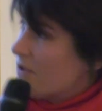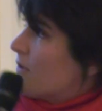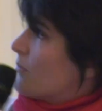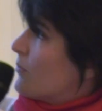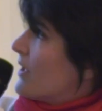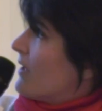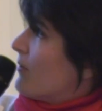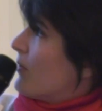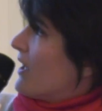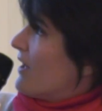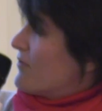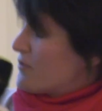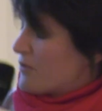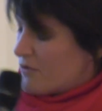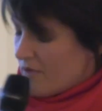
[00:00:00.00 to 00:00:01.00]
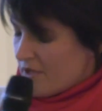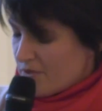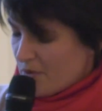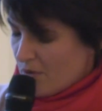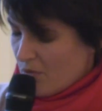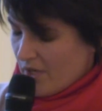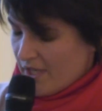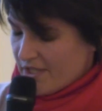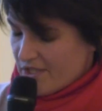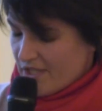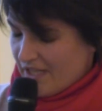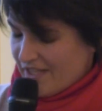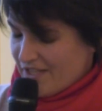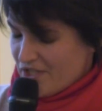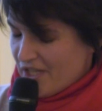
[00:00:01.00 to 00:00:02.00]
we have to address a quite
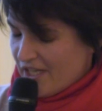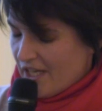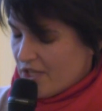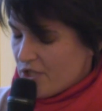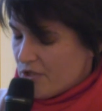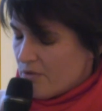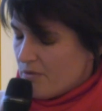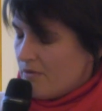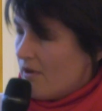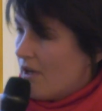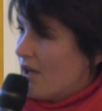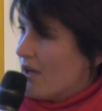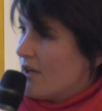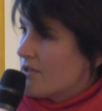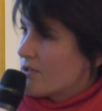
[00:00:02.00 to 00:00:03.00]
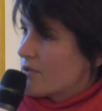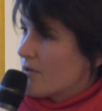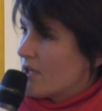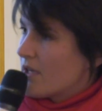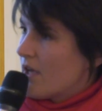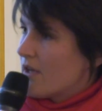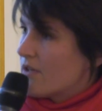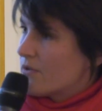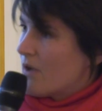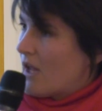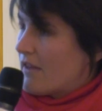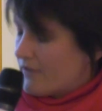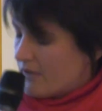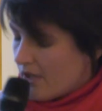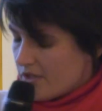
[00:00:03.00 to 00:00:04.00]
challenging issue. So the
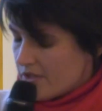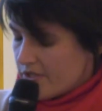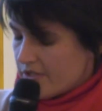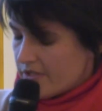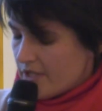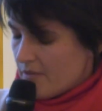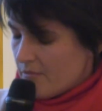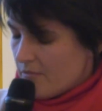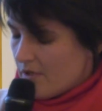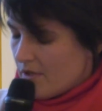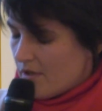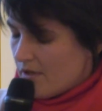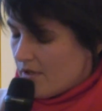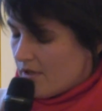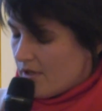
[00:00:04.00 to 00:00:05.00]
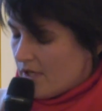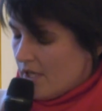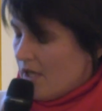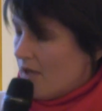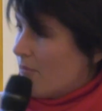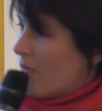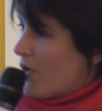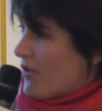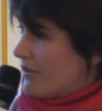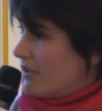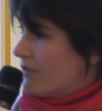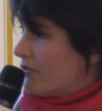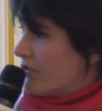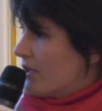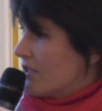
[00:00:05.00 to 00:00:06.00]
healthcare system, both
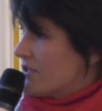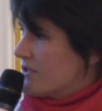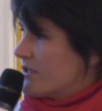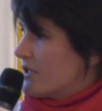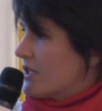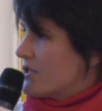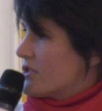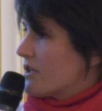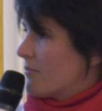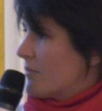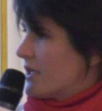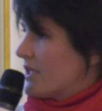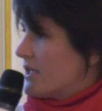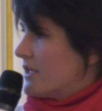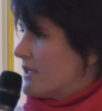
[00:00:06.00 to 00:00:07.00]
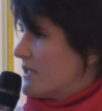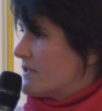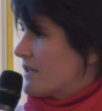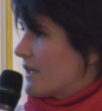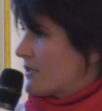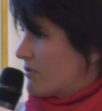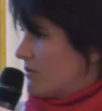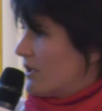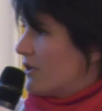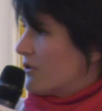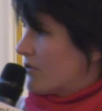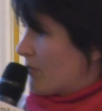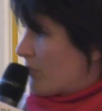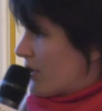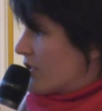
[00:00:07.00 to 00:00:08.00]
in France and in Germany, is actually
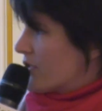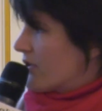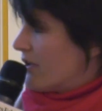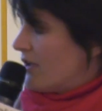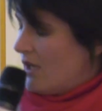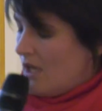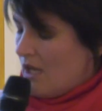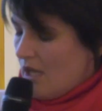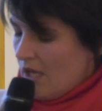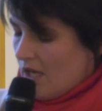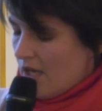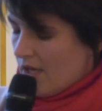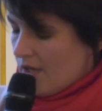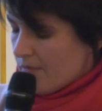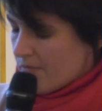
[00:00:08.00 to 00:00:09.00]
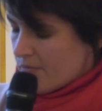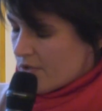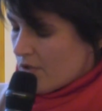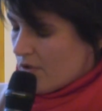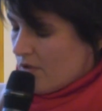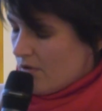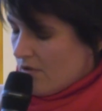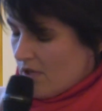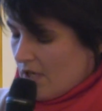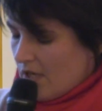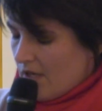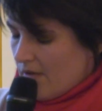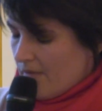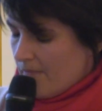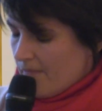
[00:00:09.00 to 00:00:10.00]
under pressure.
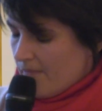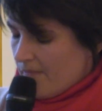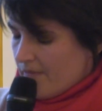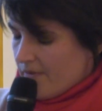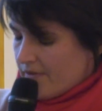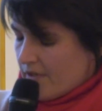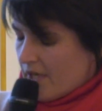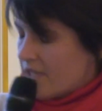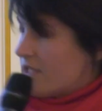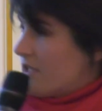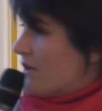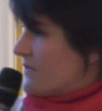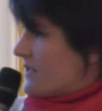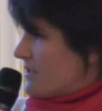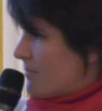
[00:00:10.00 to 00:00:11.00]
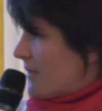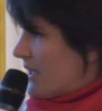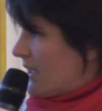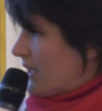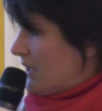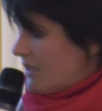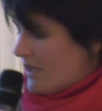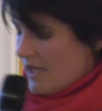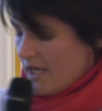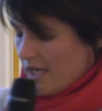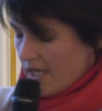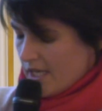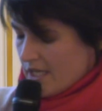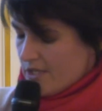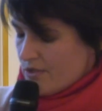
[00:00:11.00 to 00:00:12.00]
The idea of this panel is